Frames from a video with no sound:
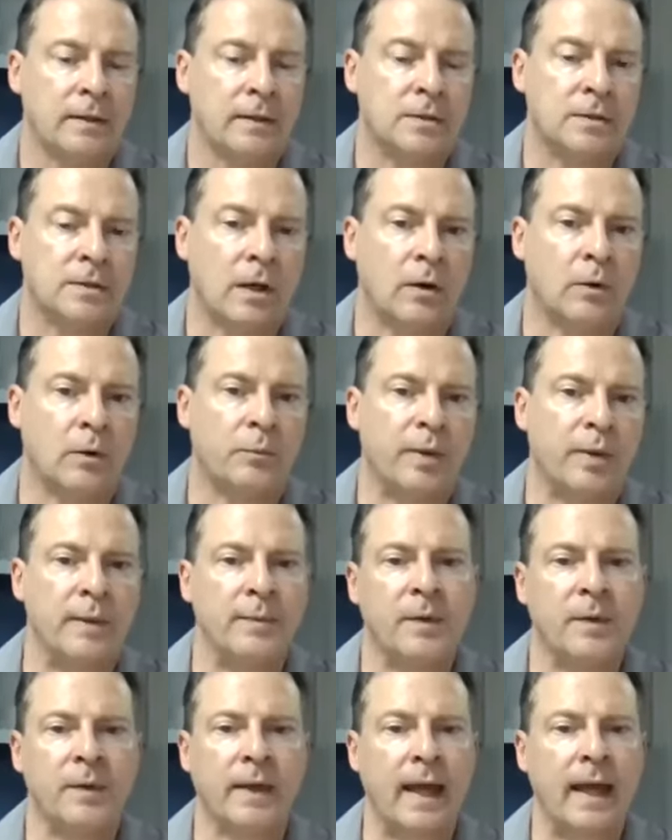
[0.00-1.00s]
So
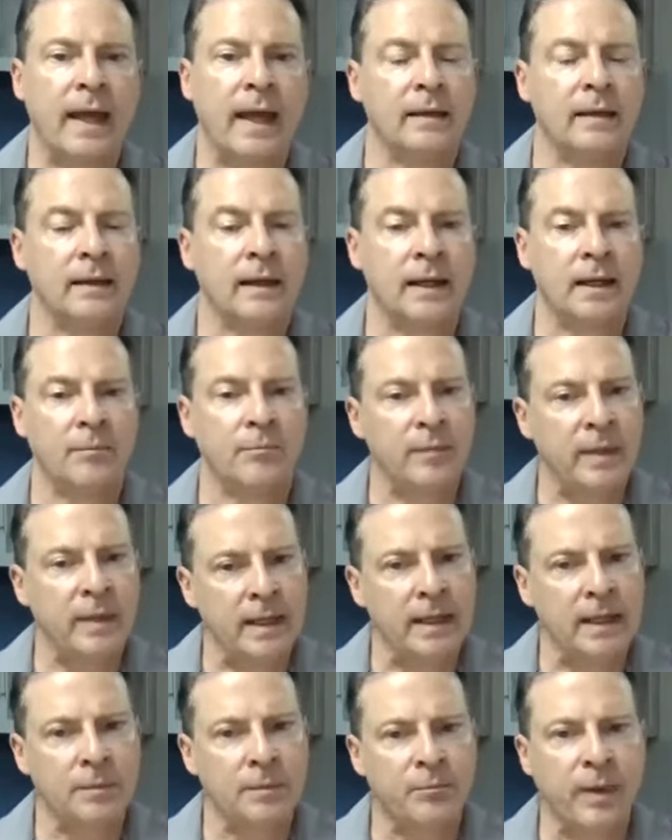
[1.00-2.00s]
people get an
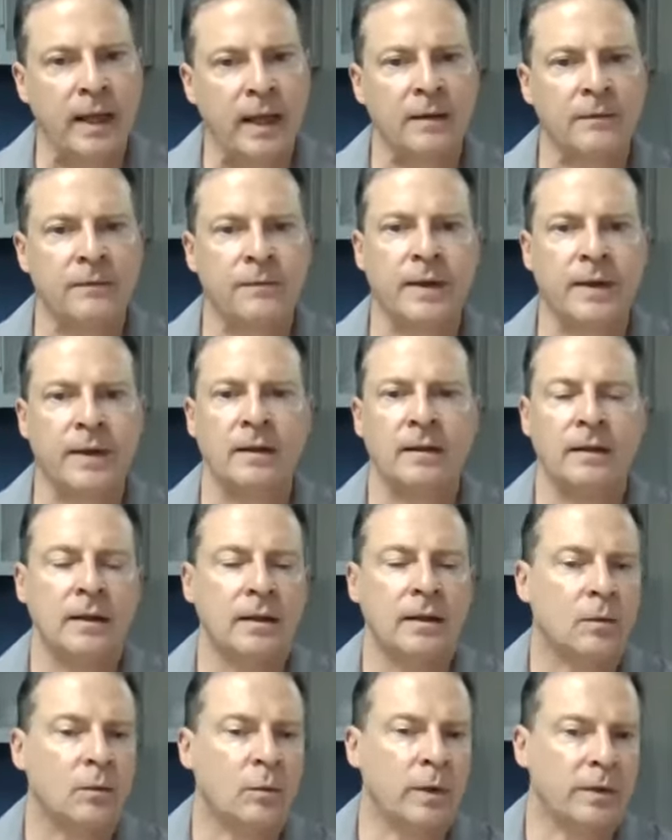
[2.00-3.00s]
immediate benefit
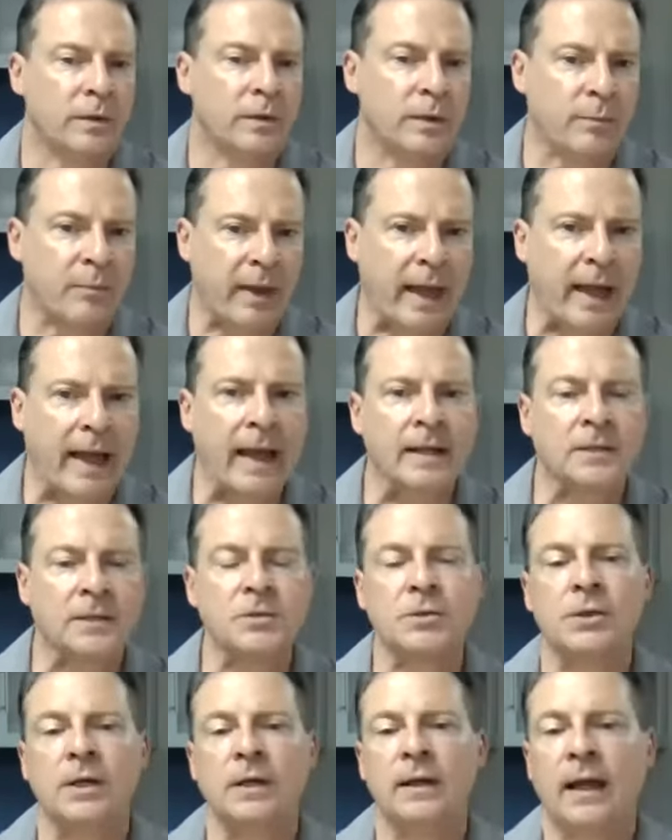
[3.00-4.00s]
with the
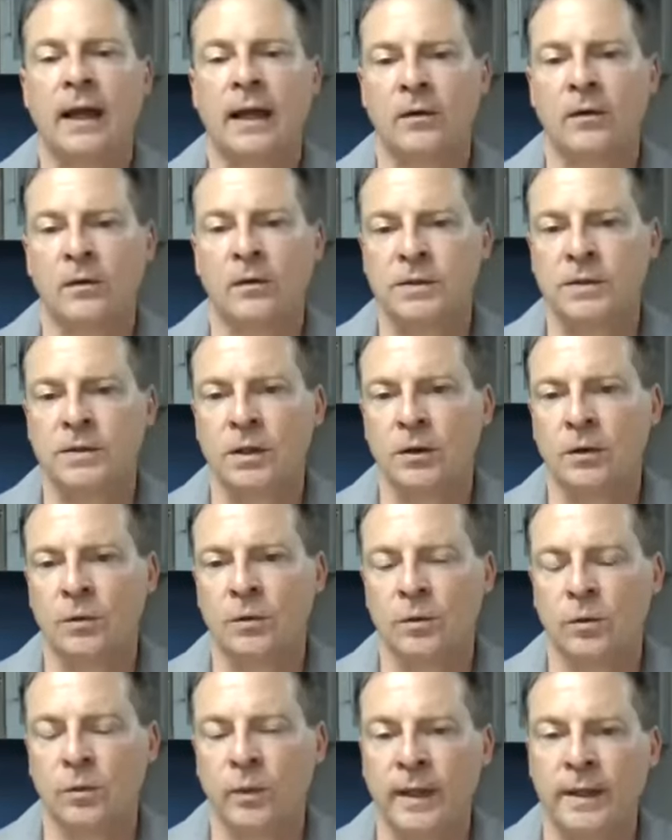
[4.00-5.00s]
patch and also
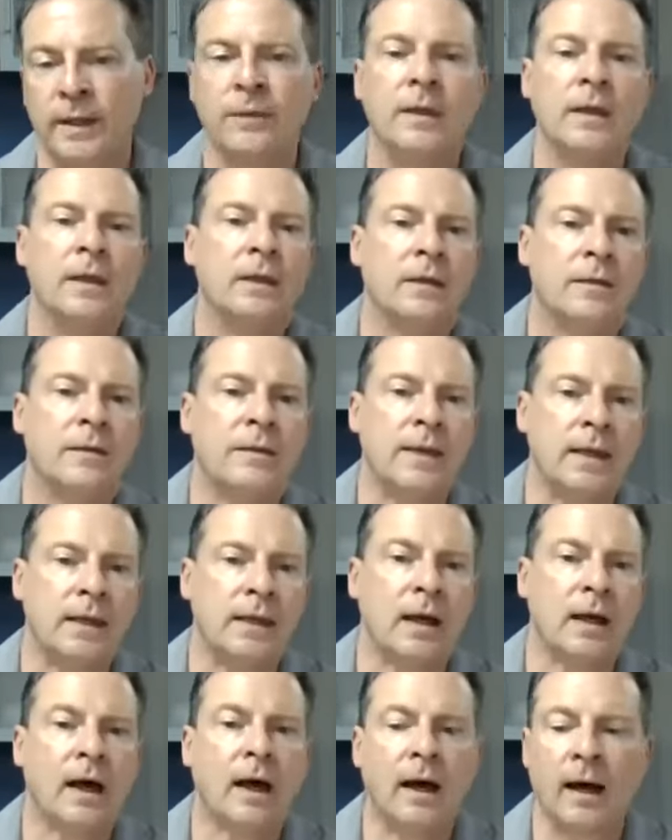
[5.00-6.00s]
with
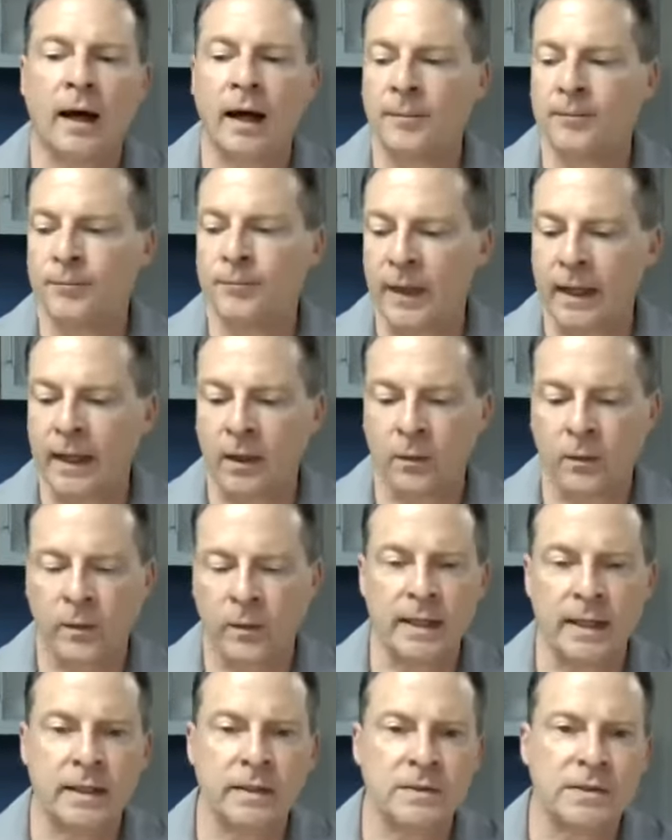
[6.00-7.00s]
the
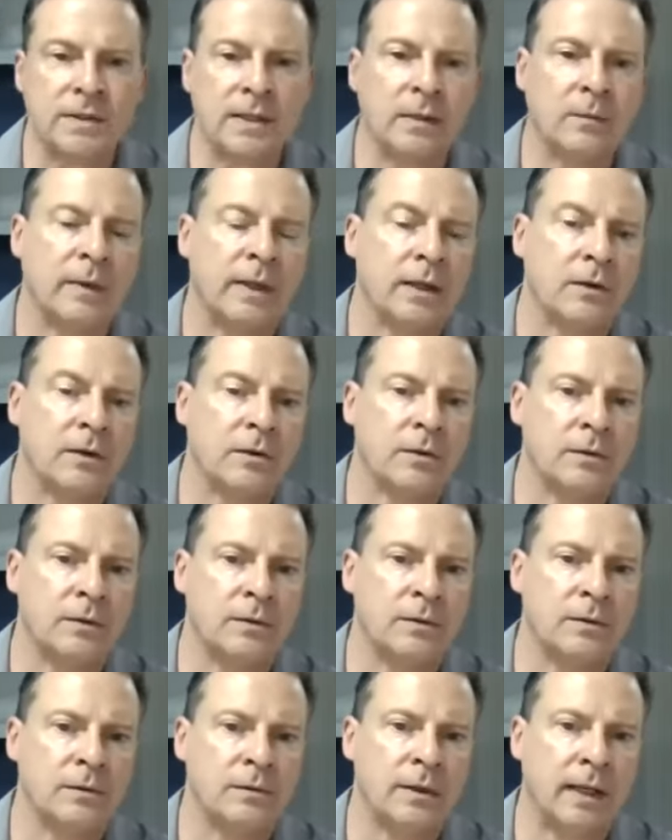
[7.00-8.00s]
ingredients that we
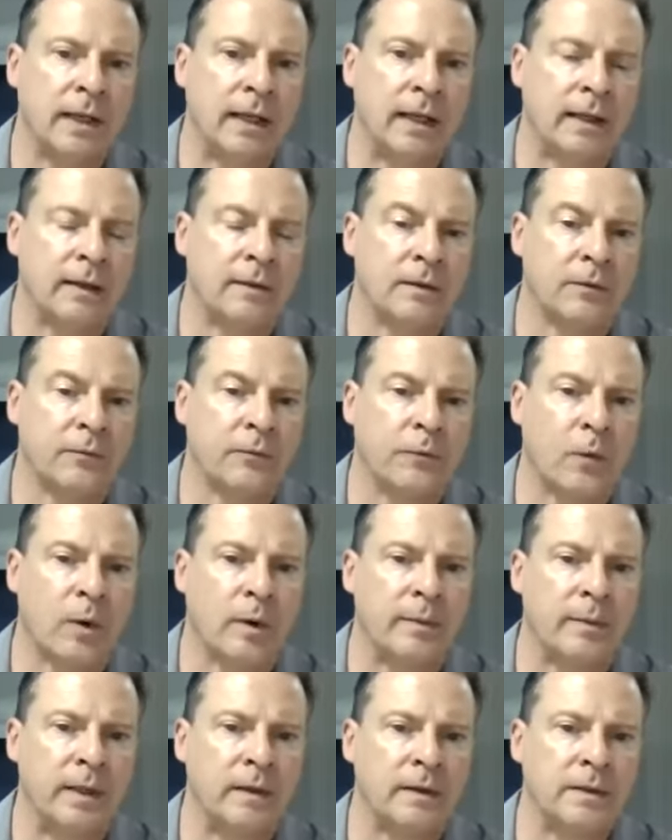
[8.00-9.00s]
include in the
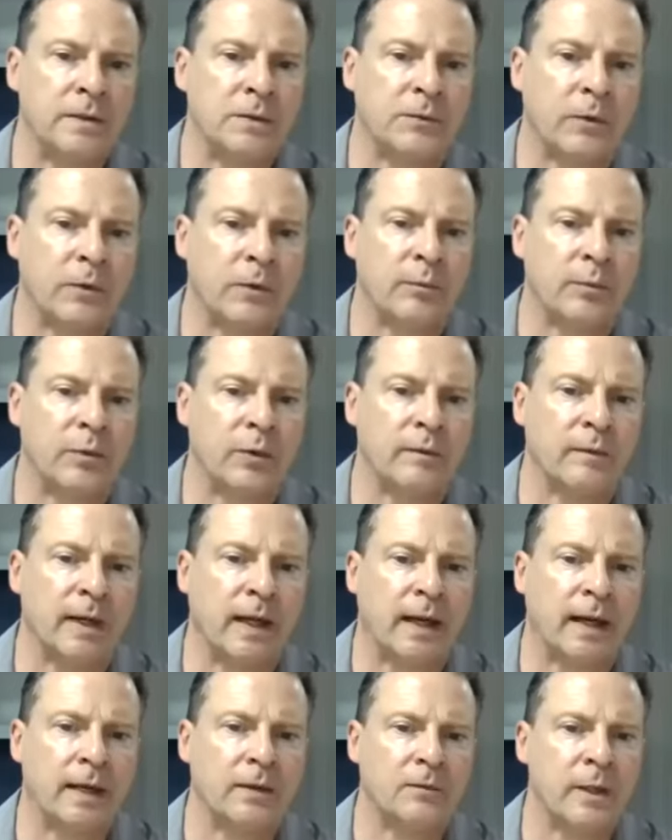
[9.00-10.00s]
formulas for improving
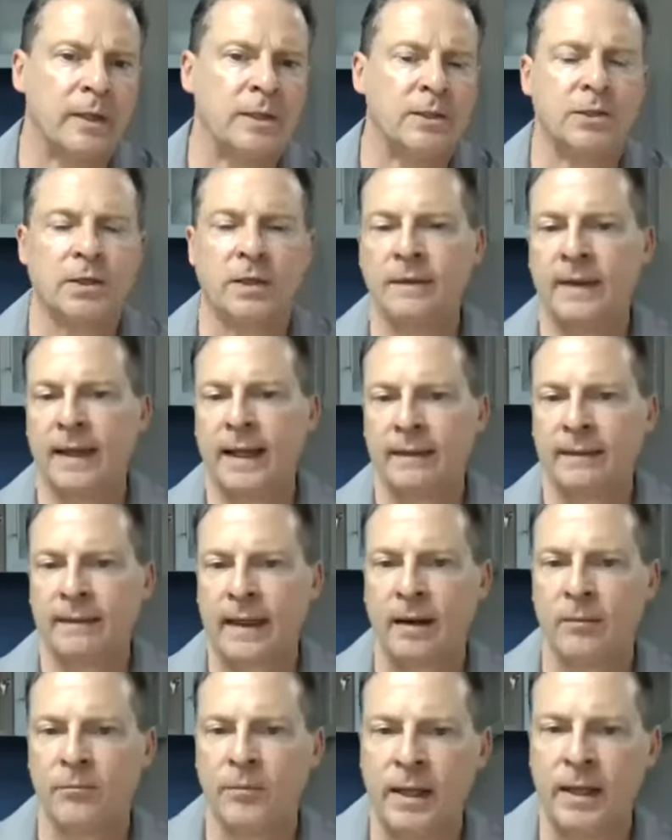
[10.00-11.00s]
hydration. They get
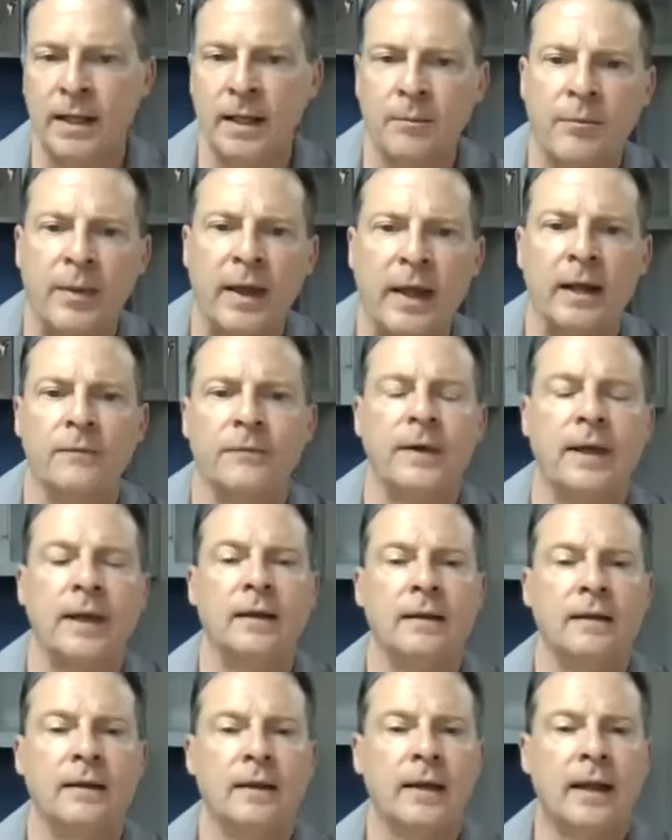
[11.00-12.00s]
that immediate benefit.